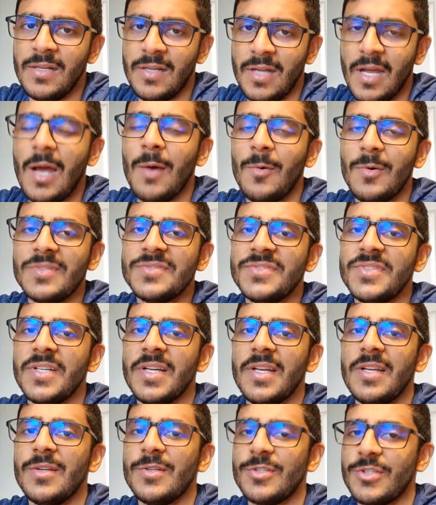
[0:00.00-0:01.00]
I would say
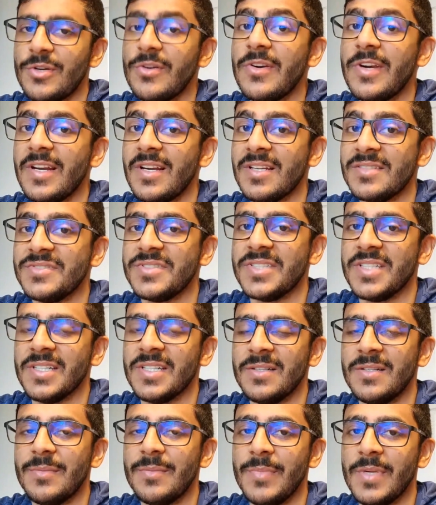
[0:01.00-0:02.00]
you should reconsider
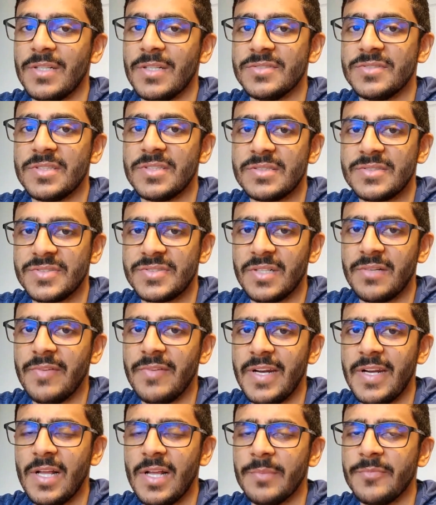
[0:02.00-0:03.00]
because it's a
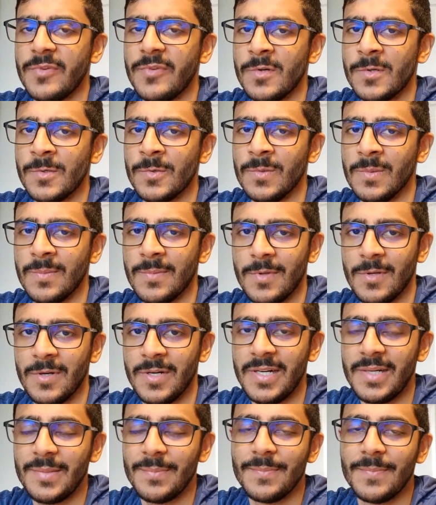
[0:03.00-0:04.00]
very helpful tool, all right?